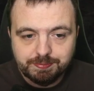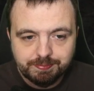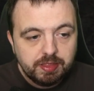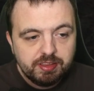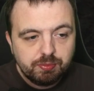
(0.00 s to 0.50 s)

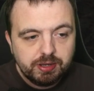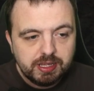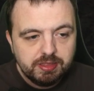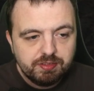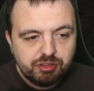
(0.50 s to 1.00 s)
Then this one
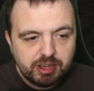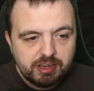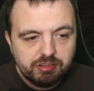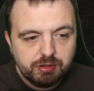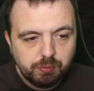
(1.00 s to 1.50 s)
here, they've
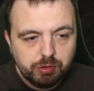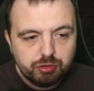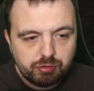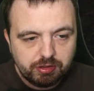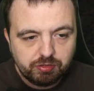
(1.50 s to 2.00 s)
changed the
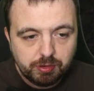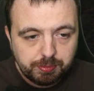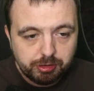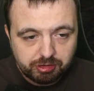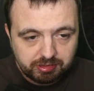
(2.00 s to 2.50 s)
world transfer
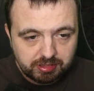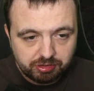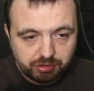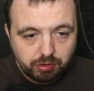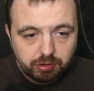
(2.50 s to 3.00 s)
purchase in the
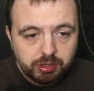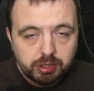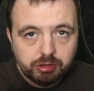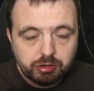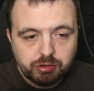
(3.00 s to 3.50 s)
store
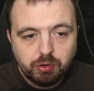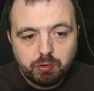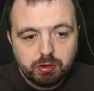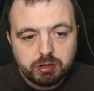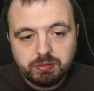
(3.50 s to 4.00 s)
to no
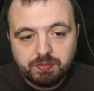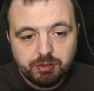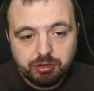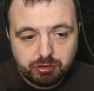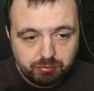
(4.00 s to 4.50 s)
longer
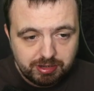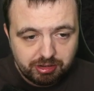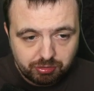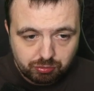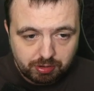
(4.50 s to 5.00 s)
refer to
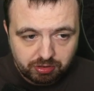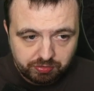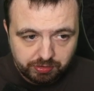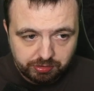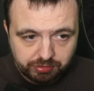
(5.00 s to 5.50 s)
region
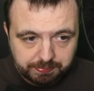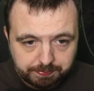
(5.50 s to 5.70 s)
transfers.